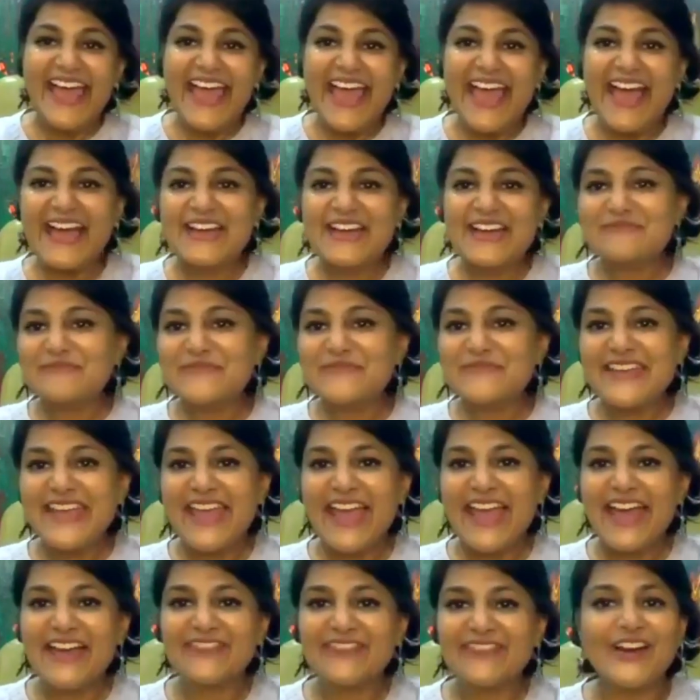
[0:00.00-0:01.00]
And we
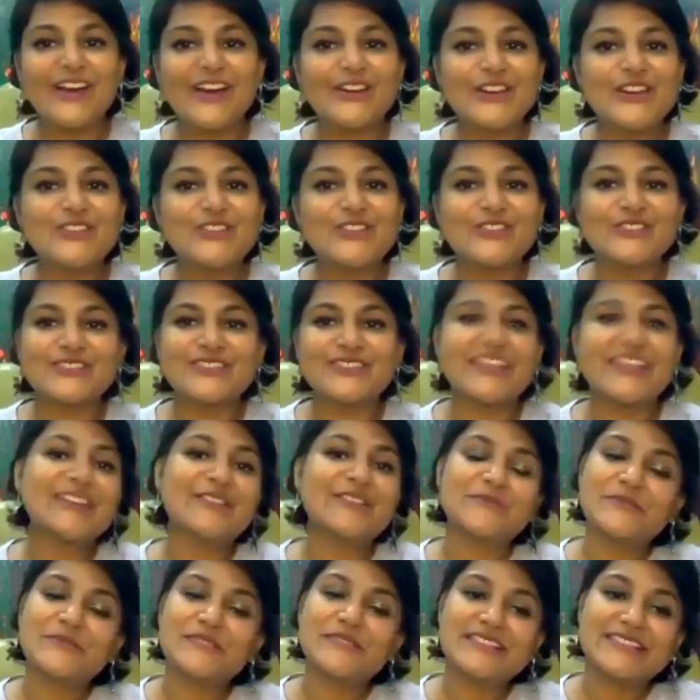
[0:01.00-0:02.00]
have Harish Singh,
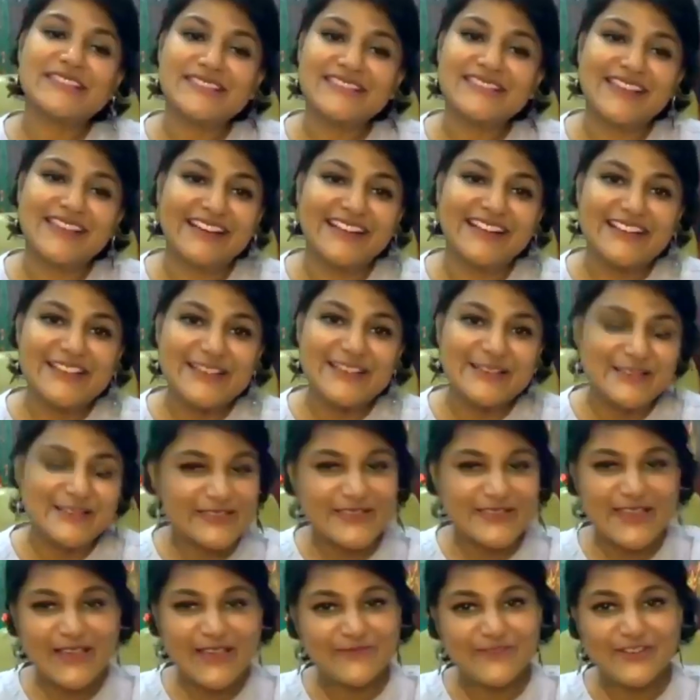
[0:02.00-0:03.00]
who's
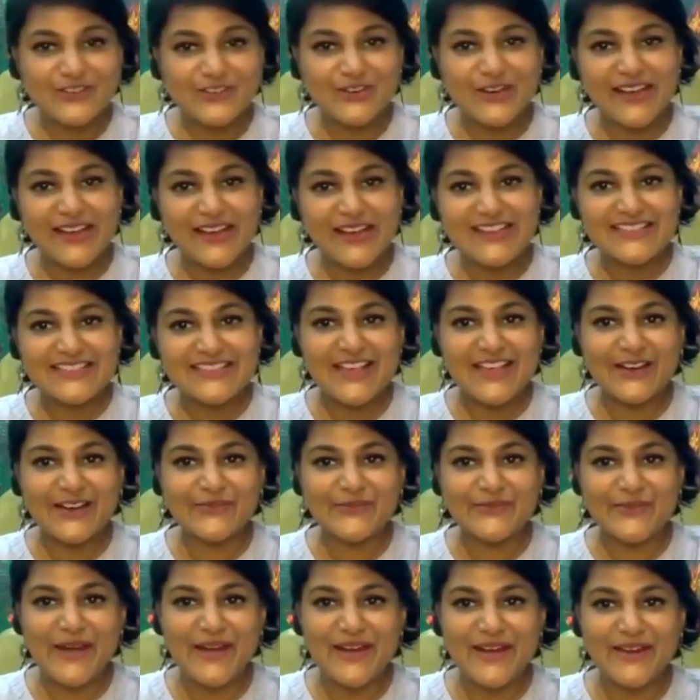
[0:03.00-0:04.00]
wishing us
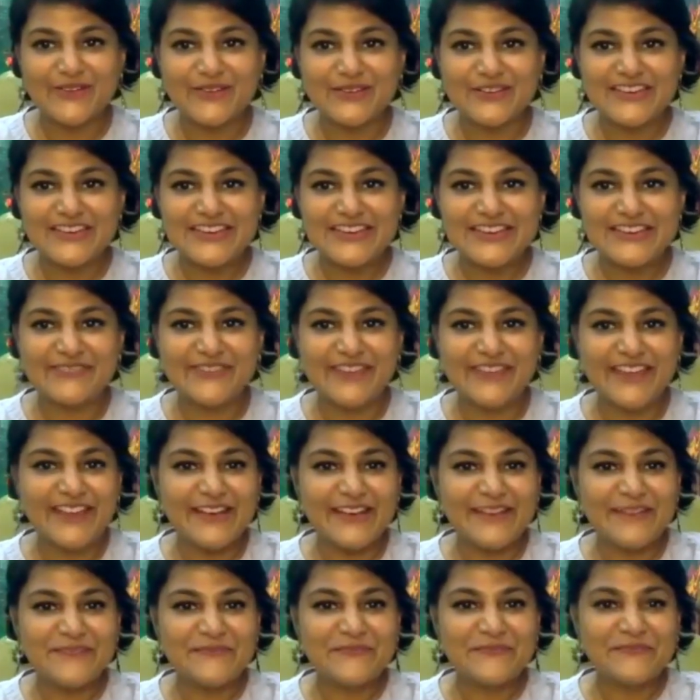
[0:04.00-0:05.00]
a very good
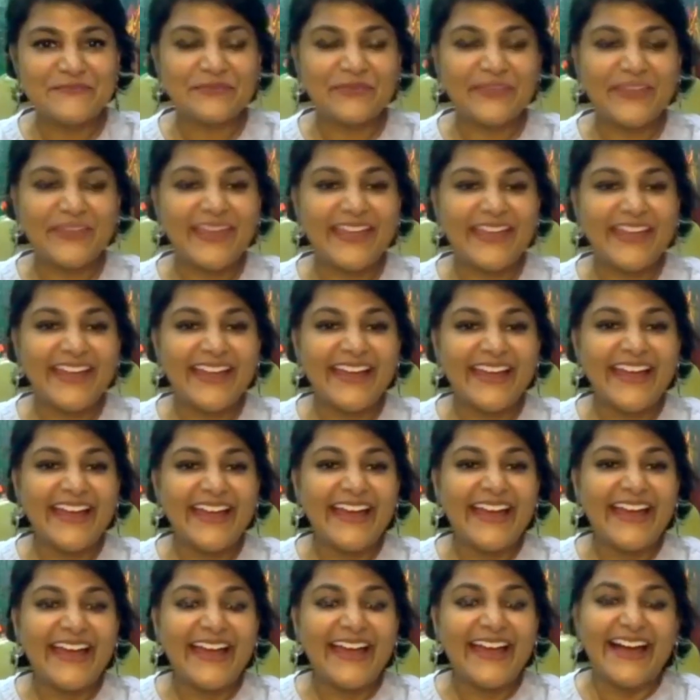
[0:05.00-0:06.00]
evening.
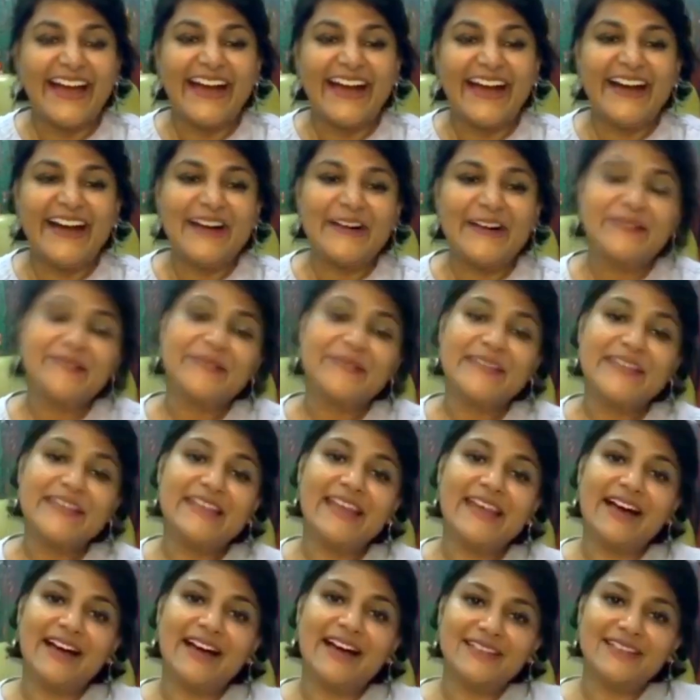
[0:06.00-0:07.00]

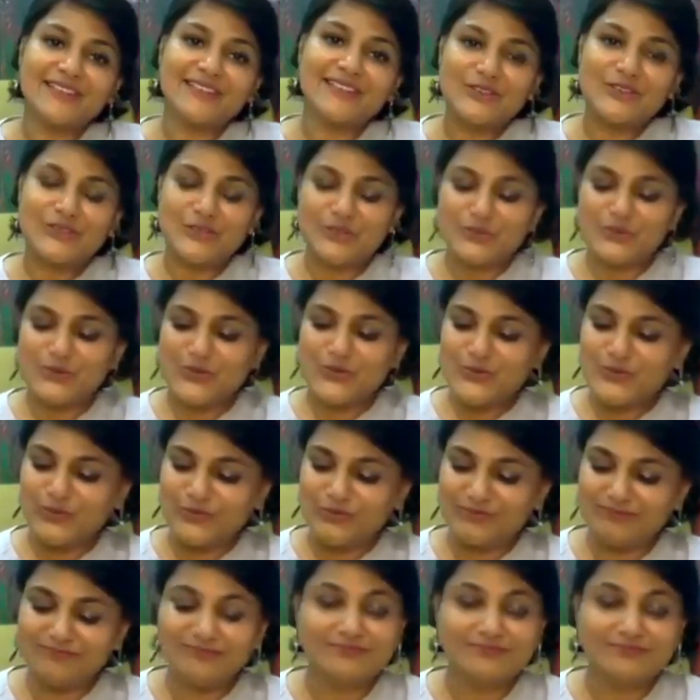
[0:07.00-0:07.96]
Neela, to